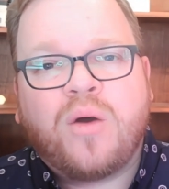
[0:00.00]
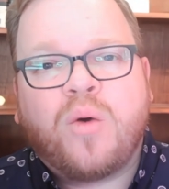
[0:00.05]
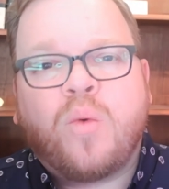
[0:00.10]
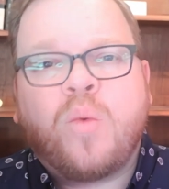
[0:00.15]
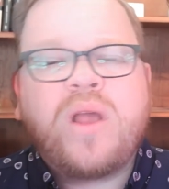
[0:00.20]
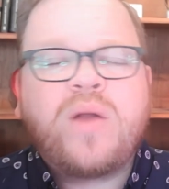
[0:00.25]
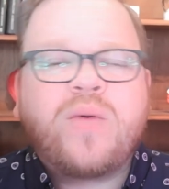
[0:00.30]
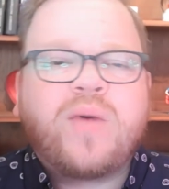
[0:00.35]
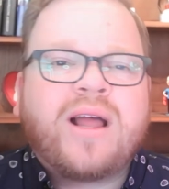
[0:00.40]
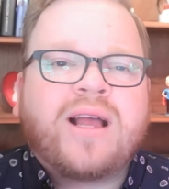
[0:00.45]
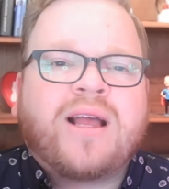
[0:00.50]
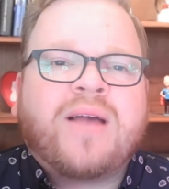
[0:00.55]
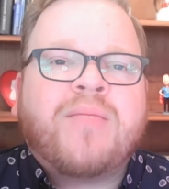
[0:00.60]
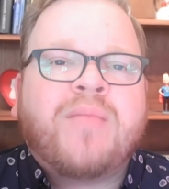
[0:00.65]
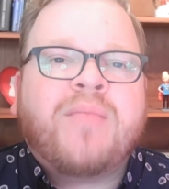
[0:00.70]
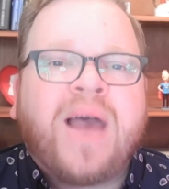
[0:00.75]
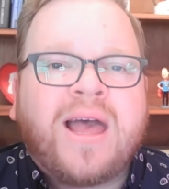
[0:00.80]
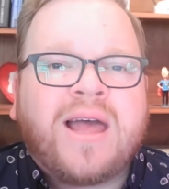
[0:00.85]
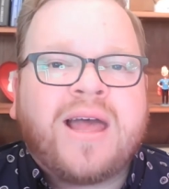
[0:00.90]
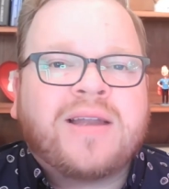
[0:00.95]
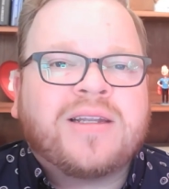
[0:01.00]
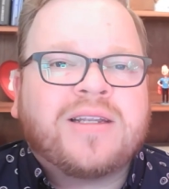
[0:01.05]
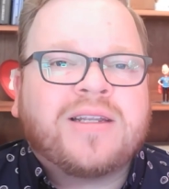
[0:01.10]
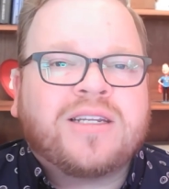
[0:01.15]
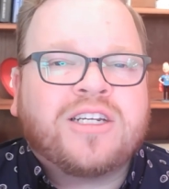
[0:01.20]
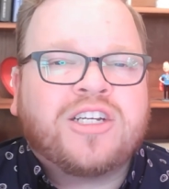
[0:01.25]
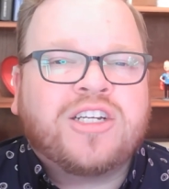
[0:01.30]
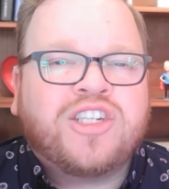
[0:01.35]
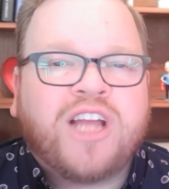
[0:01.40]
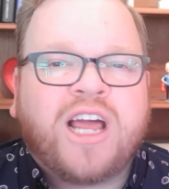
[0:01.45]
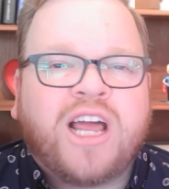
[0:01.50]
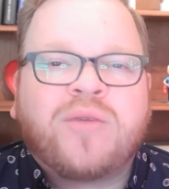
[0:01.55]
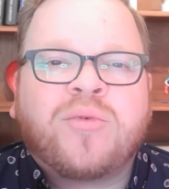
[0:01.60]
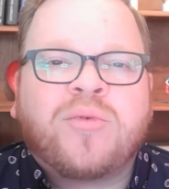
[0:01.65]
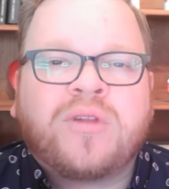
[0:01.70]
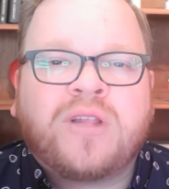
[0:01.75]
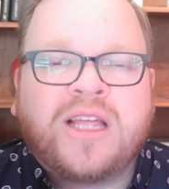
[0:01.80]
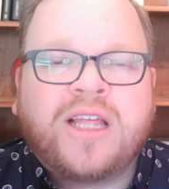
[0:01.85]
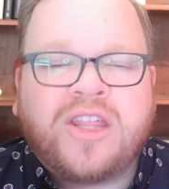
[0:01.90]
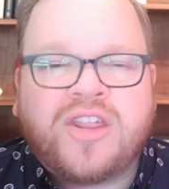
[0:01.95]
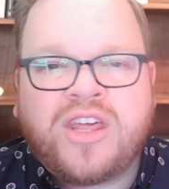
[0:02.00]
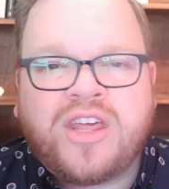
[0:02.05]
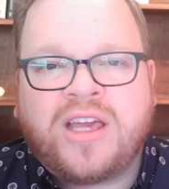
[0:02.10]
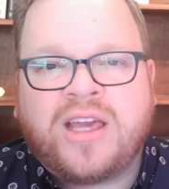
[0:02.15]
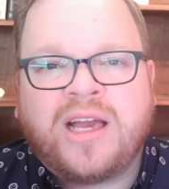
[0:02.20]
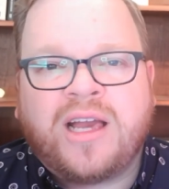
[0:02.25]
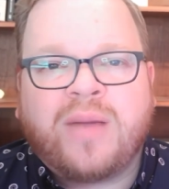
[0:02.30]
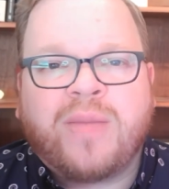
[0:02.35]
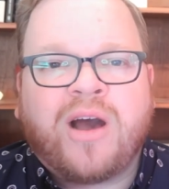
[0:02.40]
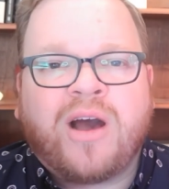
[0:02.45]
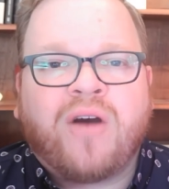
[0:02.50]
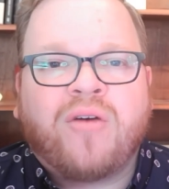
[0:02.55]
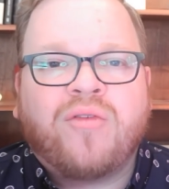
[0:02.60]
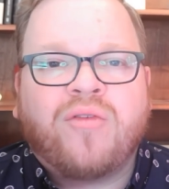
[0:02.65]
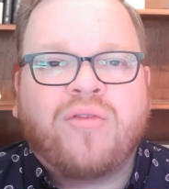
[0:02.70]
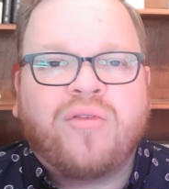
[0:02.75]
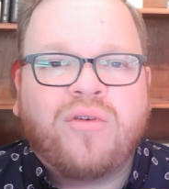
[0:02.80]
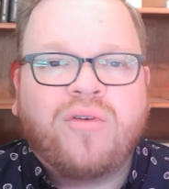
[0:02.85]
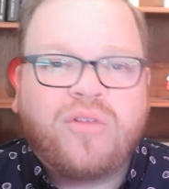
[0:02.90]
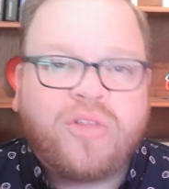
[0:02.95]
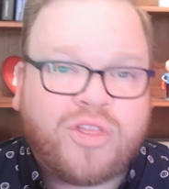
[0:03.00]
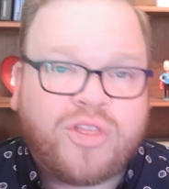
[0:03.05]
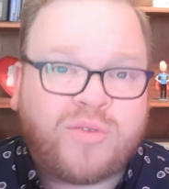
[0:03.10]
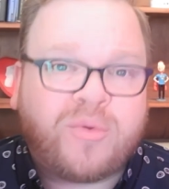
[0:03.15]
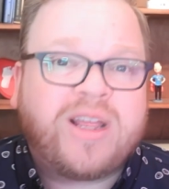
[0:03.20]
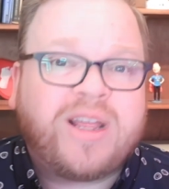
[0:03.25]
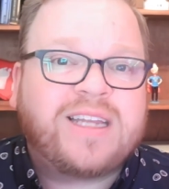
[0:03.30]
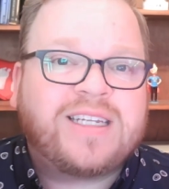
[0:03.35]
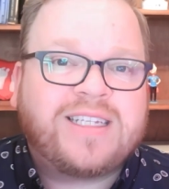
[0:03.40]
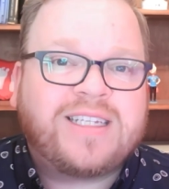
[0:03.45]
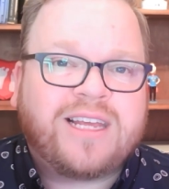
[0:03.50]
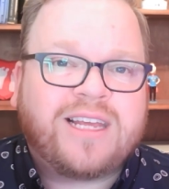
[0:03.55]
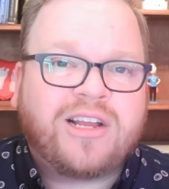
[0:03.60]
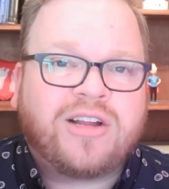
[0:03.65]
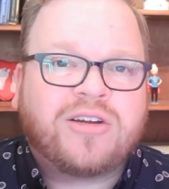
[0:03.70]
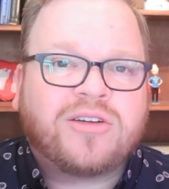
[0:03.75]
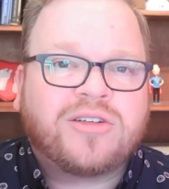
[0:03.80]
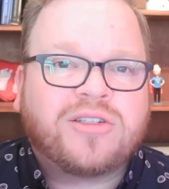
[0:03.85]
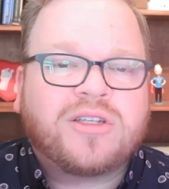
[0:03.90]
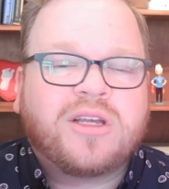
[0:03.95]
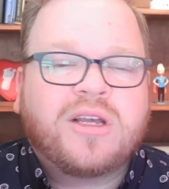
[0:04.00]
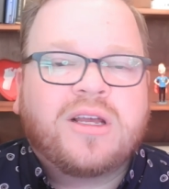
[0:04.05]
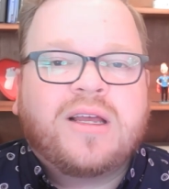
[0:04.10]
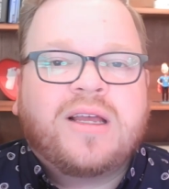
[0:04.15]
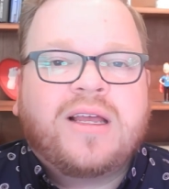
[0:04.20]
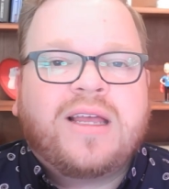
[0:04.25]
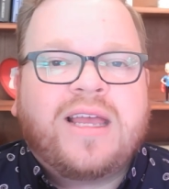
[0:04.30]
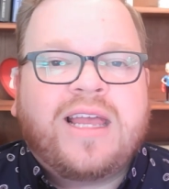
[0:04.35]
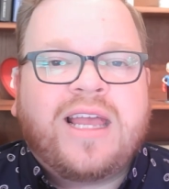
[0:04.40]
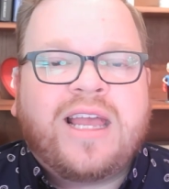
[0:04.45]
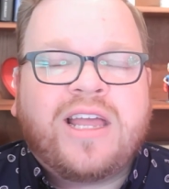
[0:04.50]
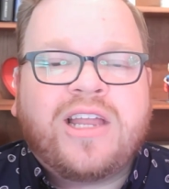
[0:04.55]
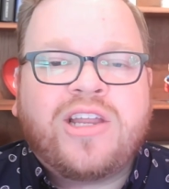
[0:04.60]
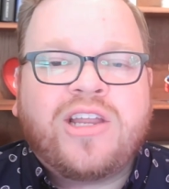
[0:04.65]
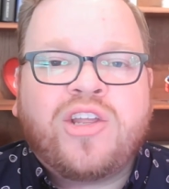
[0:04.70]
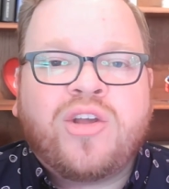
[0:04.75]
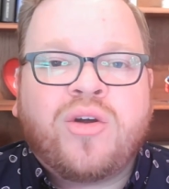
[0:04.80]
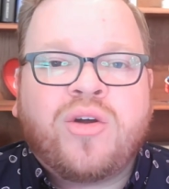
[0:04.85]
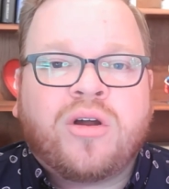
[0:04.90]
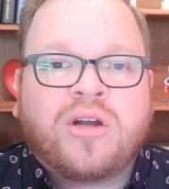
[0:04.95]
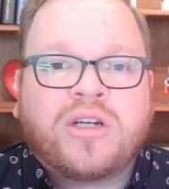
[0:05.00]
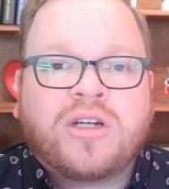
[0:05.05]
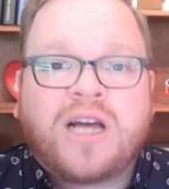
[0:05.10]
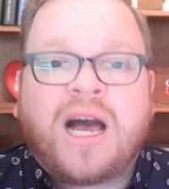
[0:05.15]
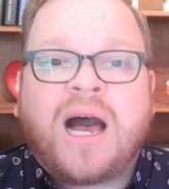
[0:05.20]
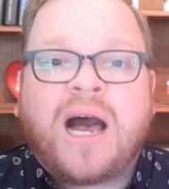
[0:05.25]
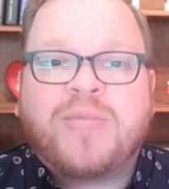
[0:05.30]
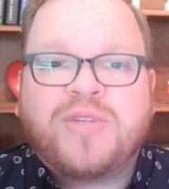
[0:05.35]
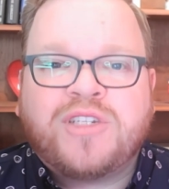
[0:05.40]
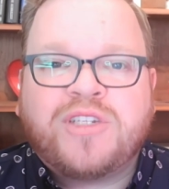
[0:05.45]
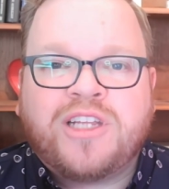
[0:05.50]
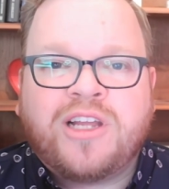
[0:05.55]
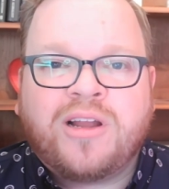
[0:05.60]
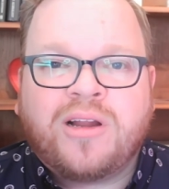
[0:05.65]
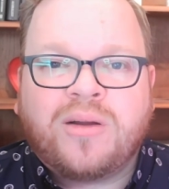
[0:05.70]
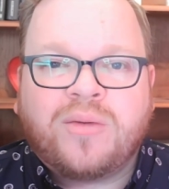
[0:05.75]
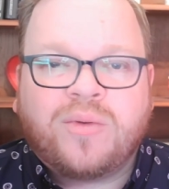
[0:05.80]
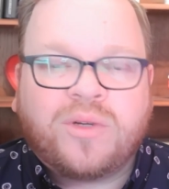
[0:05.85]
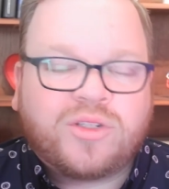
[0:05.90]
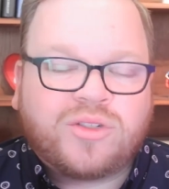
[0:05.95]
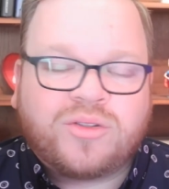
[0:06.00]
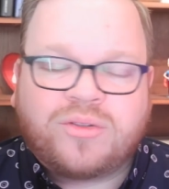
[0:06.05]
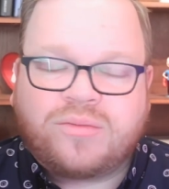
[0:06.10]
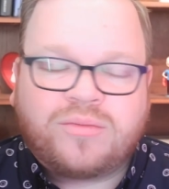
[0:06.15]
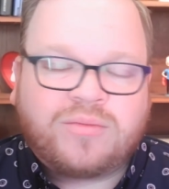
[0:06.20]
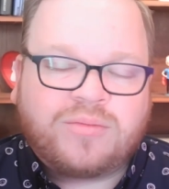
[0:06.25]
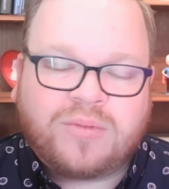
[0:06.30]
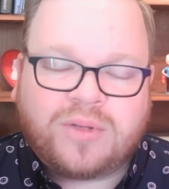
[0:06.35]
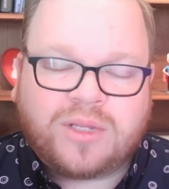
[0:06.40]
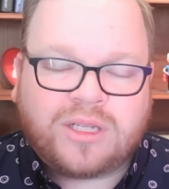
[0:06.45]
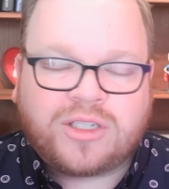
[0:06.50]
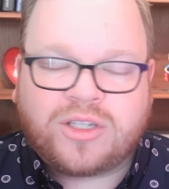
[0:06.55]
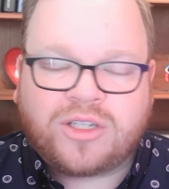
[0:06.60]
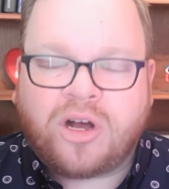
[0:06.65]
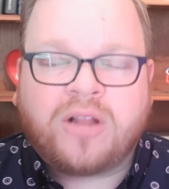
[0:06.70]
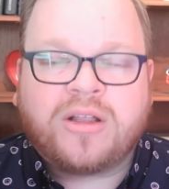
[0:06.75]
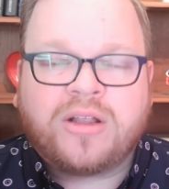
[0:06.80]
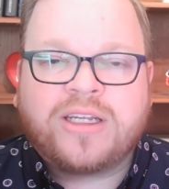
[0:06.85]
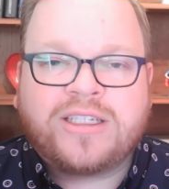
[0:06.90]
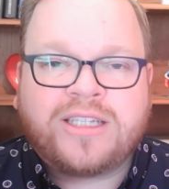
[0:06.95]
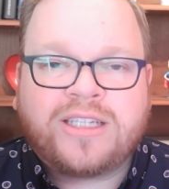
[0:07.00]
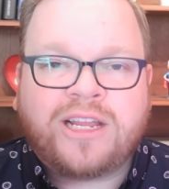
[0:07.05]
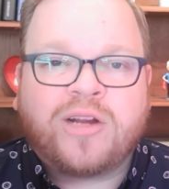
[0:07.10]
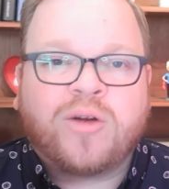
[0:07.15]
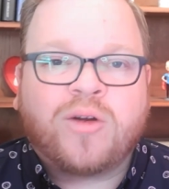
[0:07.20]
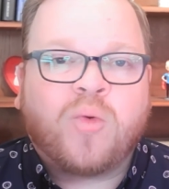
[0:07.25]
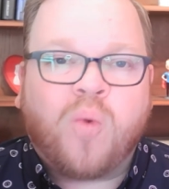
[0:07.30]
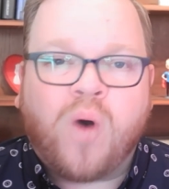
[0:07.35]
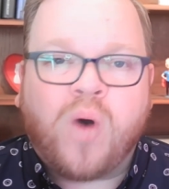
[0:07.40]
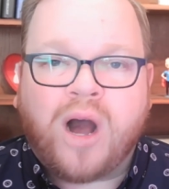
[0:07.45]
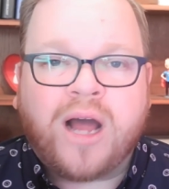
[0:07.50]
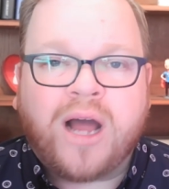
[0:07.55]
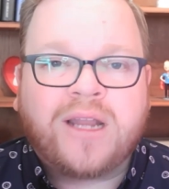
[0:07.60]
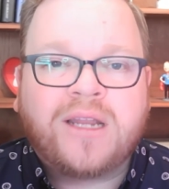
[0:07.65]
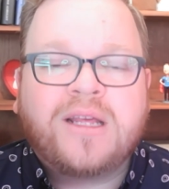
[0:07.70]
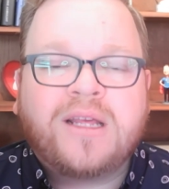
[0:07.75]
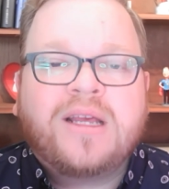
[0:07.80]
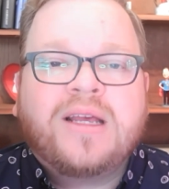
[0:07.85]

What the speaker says: We recommend generally thinking about 3 tiers. In your top tier, which let's call it tier 1,